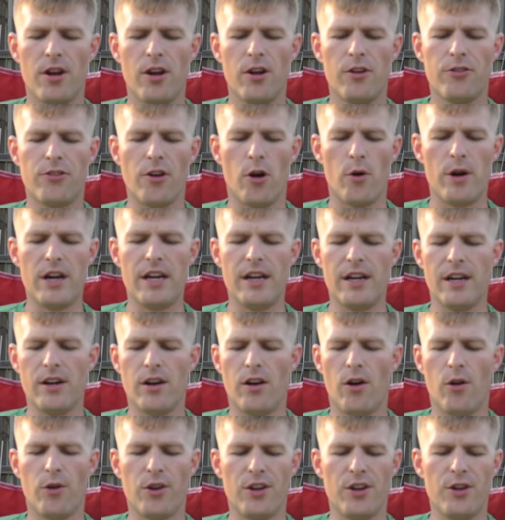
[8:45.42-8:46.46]
So he
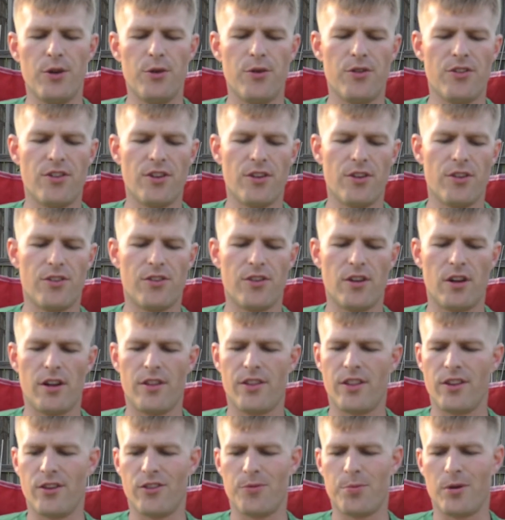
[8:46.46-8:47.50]
only used this.
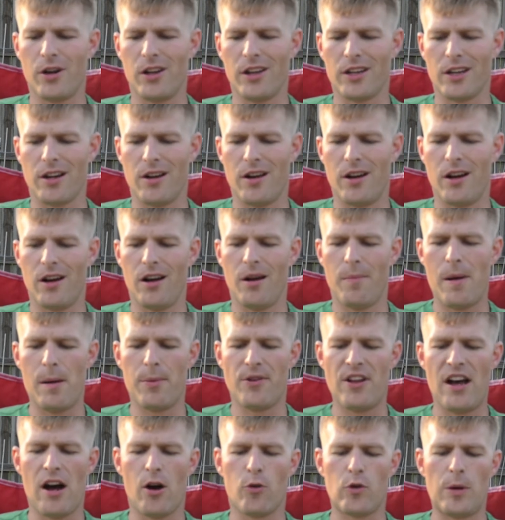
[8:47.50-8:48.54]
It's probably like a paper
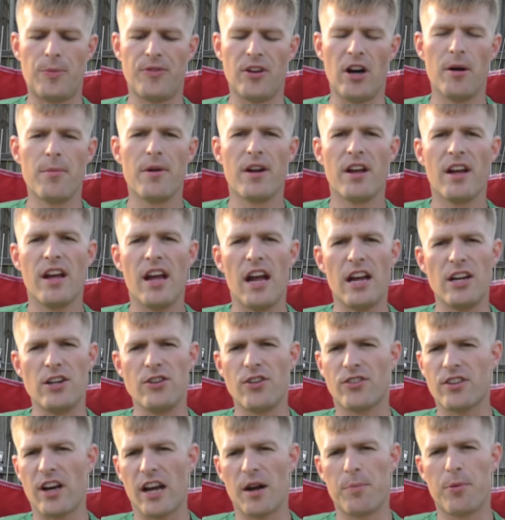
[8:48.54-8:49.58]
towel ripped up, and you
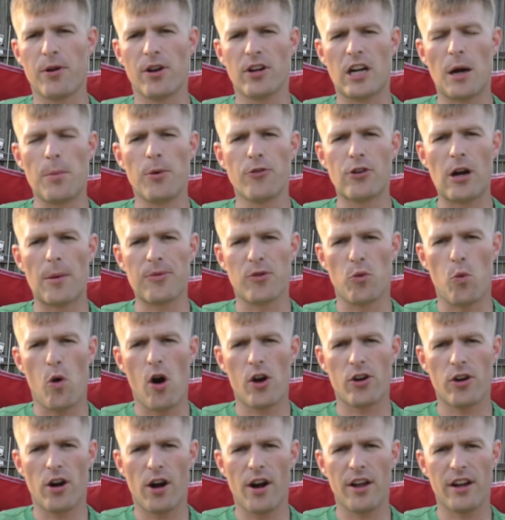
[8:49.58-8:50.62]
just kind of put a couple drops of
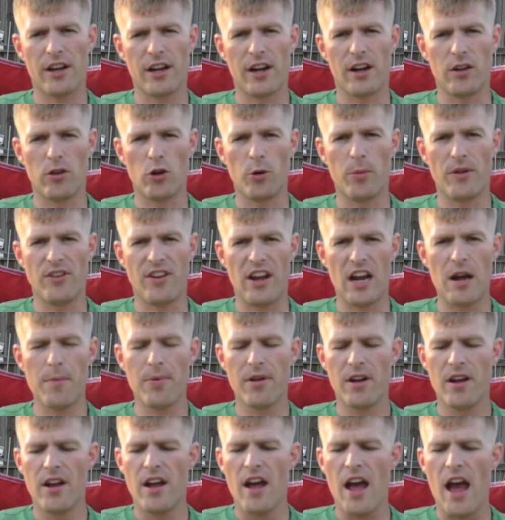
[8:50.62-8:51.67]
water on it, get it a little bit damp,
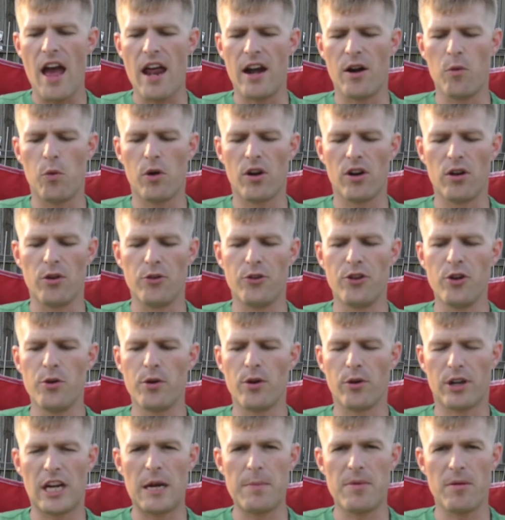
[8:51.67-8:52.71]
and then what it'll do,
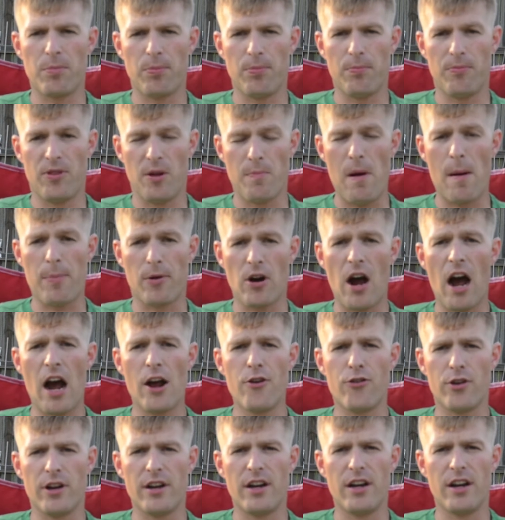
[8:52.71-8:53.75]
it'll keep the pepper
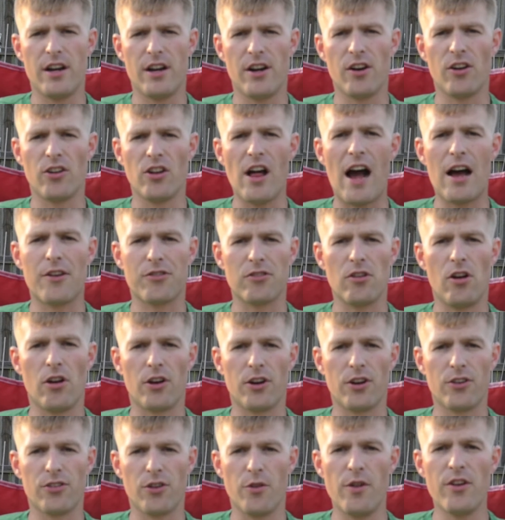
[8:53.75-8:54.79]
hydrated and it'll last
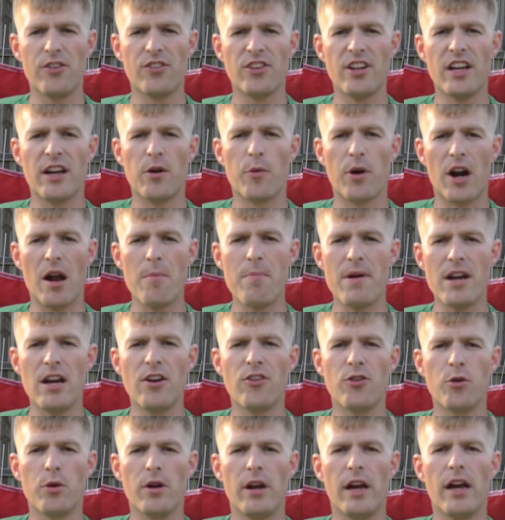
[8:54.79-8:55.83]
longer. So this thing, when I bit
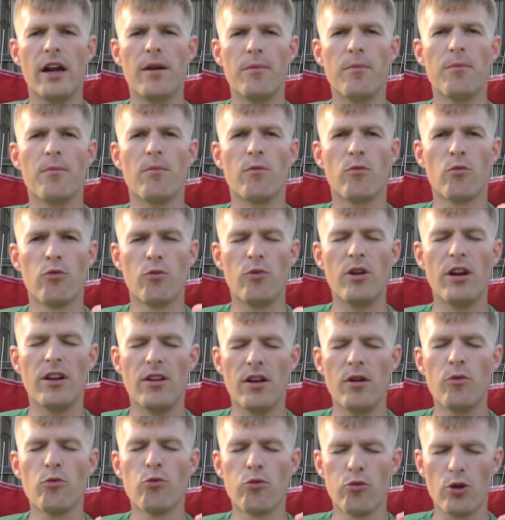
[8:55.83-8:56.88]
into it, it
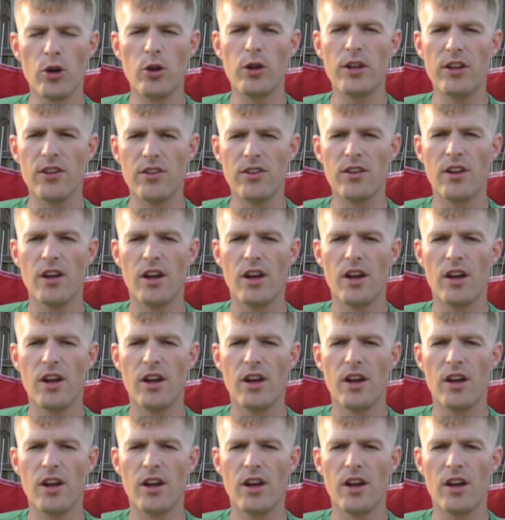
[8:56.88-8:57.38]
really